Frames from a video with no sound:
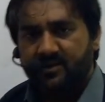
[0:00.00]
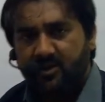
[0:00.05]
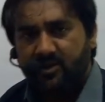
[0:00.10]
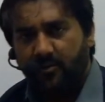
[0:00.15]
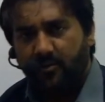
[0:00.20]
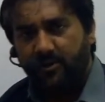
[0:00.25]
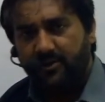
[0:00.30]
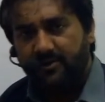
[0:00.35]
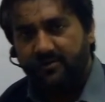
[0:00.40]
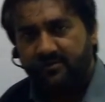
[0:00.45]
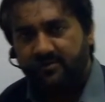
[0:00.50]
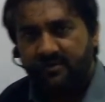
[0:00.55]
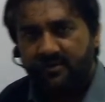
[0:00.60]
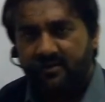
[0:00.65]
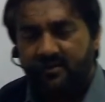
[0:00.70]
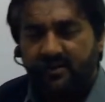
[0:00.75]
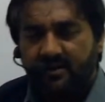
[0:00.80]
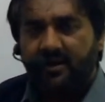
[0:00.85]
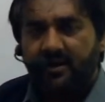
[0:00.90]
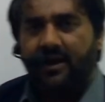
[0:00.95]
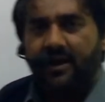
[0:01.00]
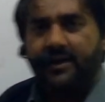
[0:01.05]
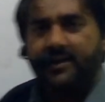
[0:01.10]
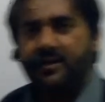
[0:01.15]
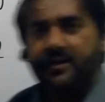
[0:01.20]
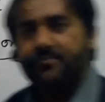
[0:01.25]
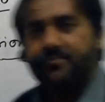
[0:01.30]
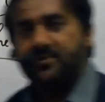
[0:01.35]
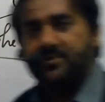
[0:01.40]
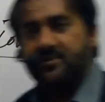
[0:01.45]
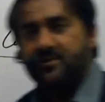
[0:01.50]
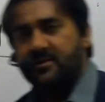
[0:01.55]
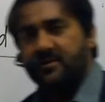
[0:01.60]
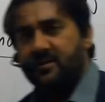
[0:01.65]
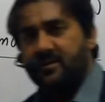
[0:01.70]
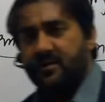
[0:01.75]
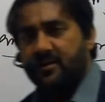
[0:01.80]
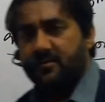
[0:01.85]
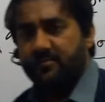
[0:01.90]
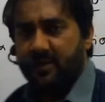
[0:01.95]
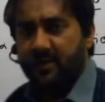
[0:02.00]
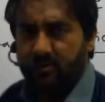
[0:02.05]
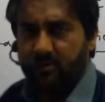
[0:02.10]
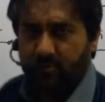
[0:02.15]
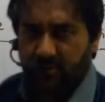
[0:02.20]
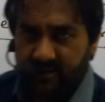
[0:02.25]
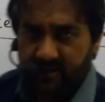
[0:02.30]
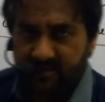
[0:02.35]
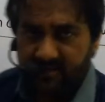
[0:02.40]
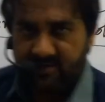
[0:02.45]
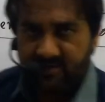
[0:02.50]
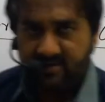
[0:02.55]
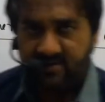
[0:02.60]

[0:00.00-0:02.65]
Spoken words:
Come on, hurry up, be quick.